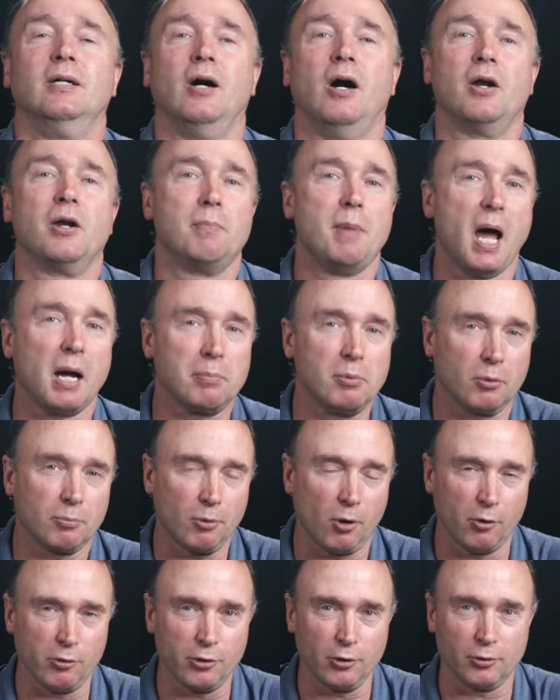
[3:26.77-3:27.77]
on a MacBook
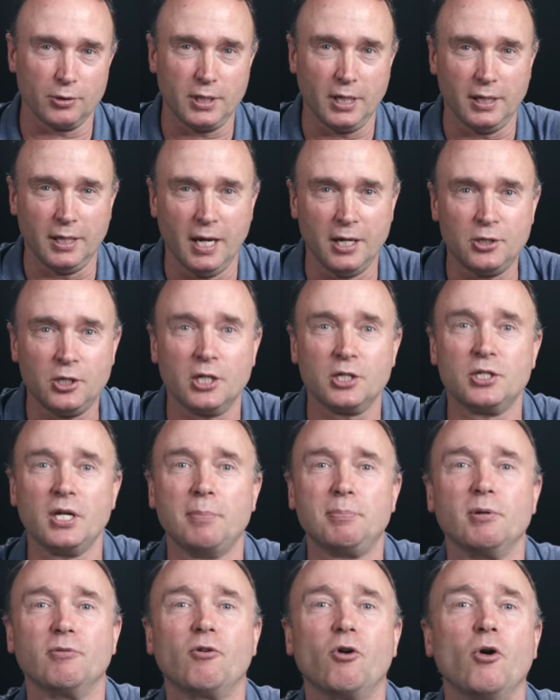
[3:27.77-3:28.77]
Pro 13-inch,
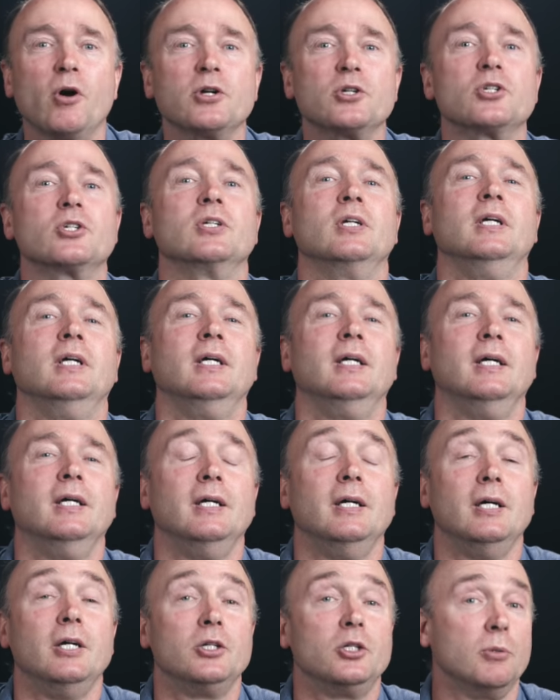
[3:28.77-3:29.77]
except, of course,
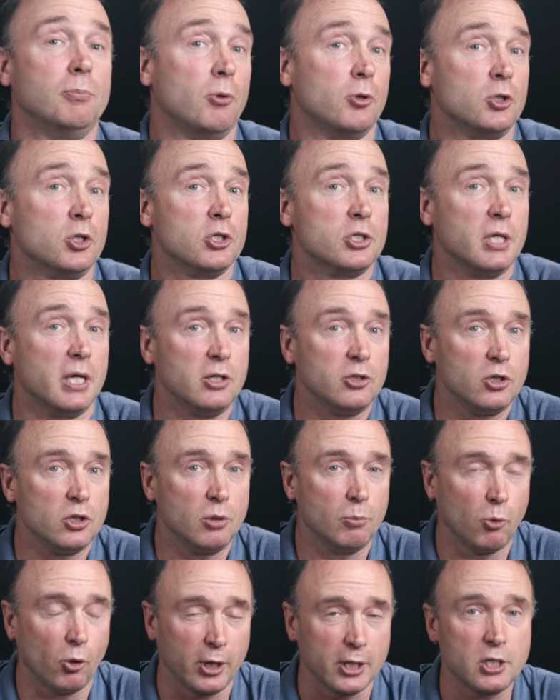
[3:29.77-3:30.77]
to push us into
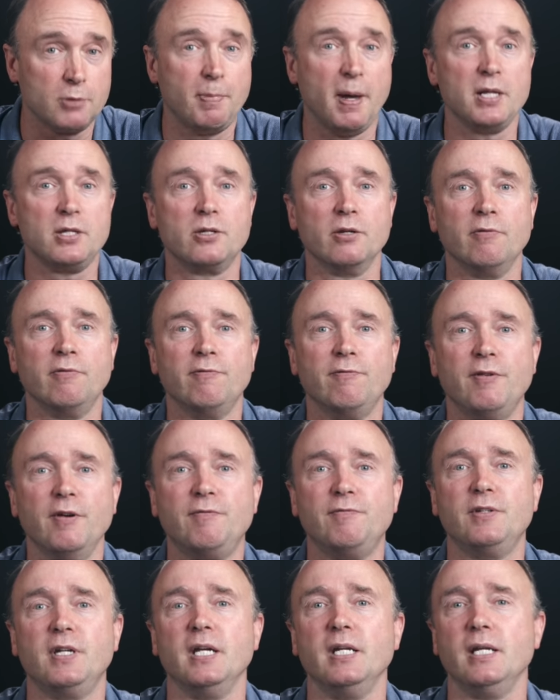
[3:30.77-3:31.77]
the more expensive
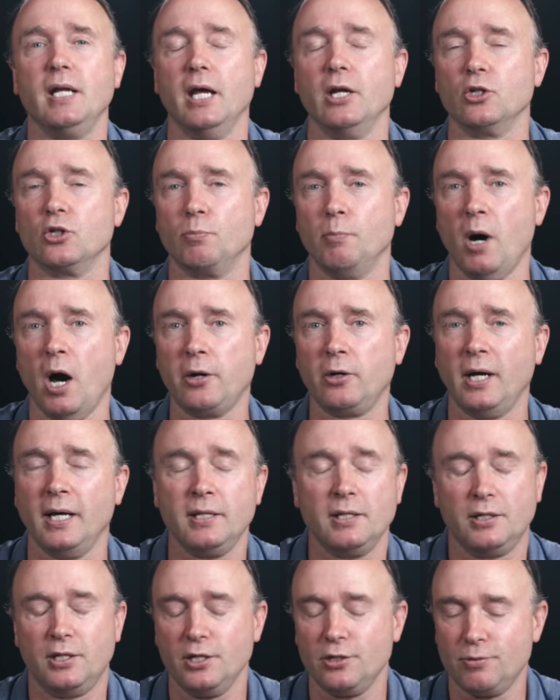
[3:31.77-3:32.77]
15-inch model.
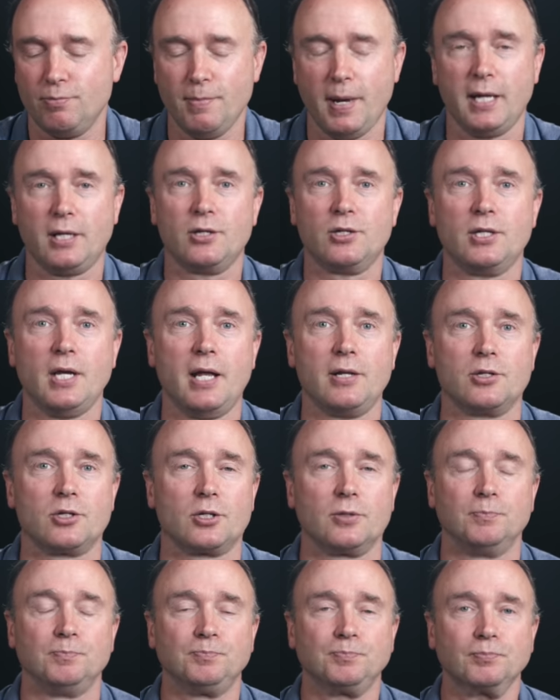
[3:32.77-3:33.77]
And this makes
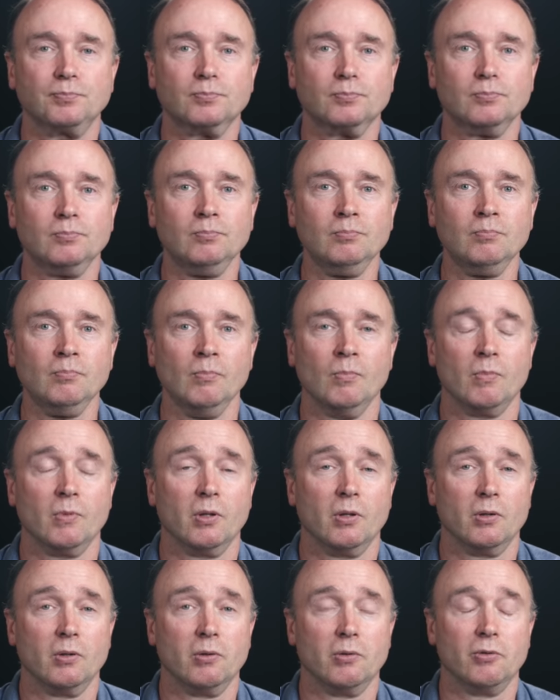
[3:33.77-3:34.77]
sense.
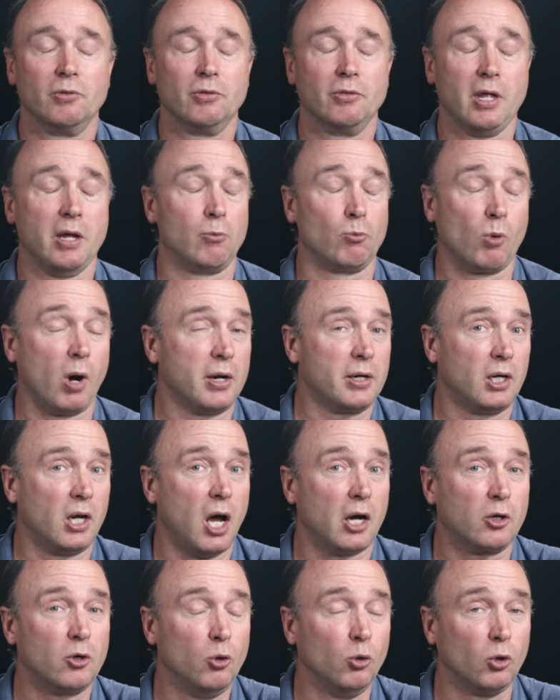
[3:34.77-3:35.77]
They run a
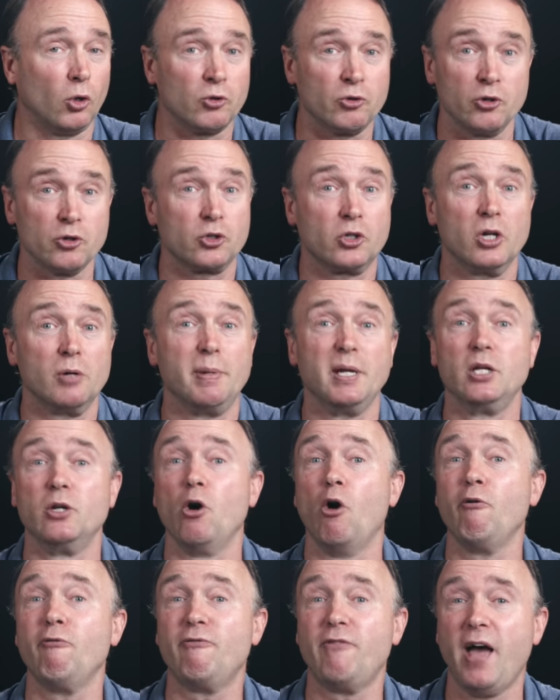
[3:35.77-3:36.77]
lot cooler. There's going to be
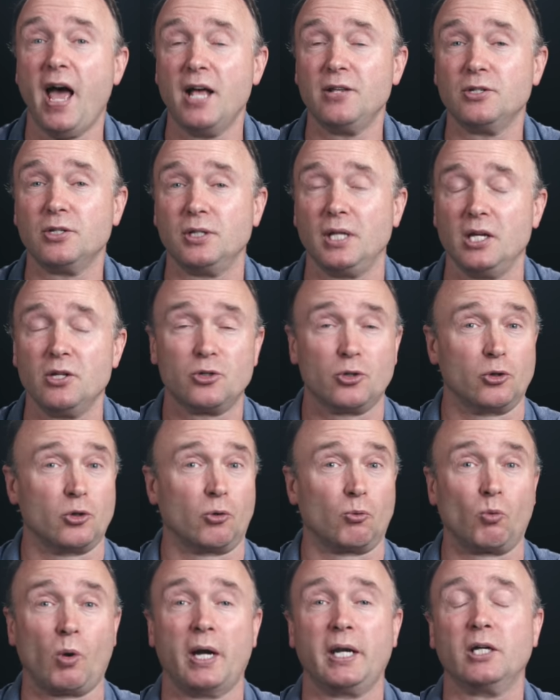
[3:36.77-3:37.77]
no fans in these, so they're
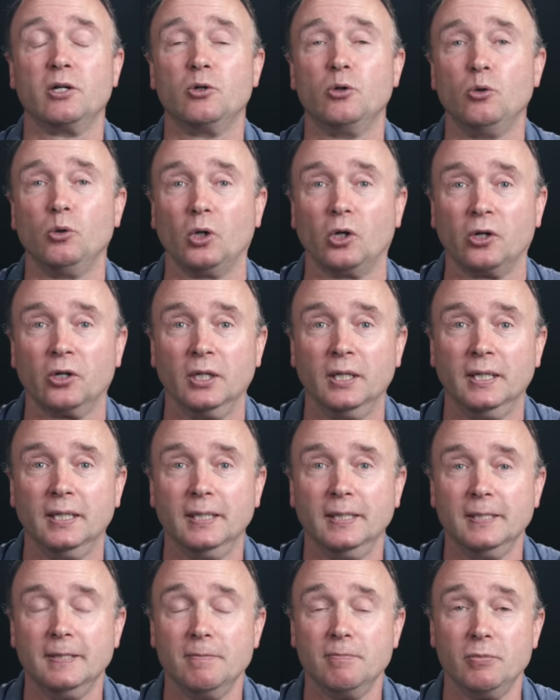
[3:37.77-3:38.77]
running cooler.
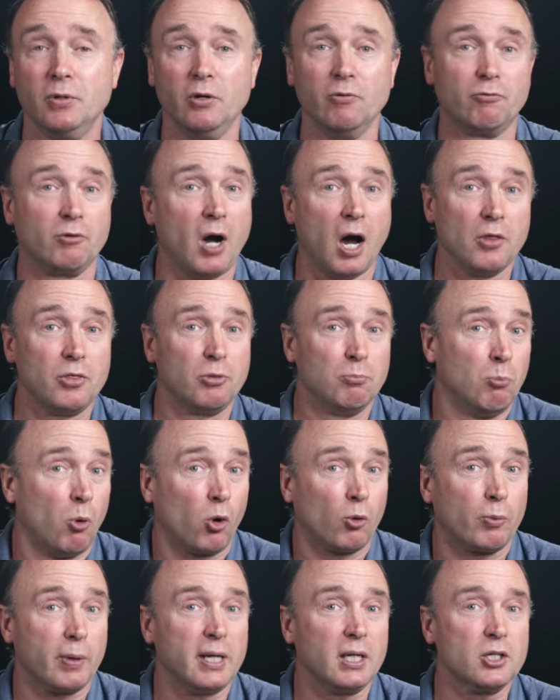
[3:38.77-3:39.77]
You've got
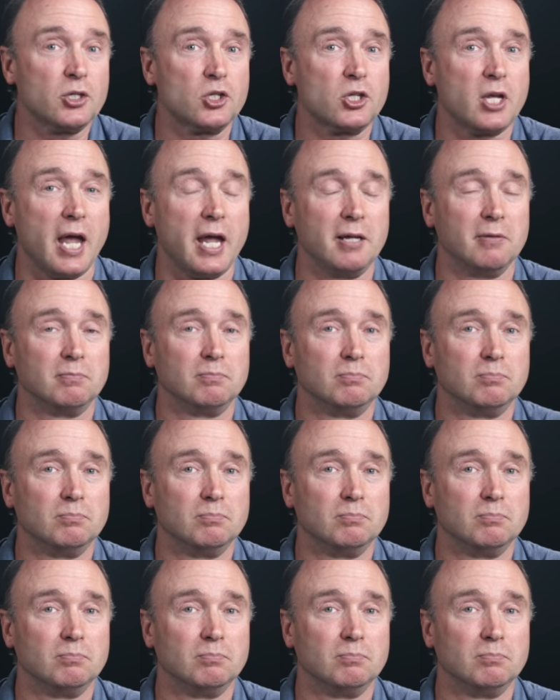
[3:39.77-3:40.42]
more real estate.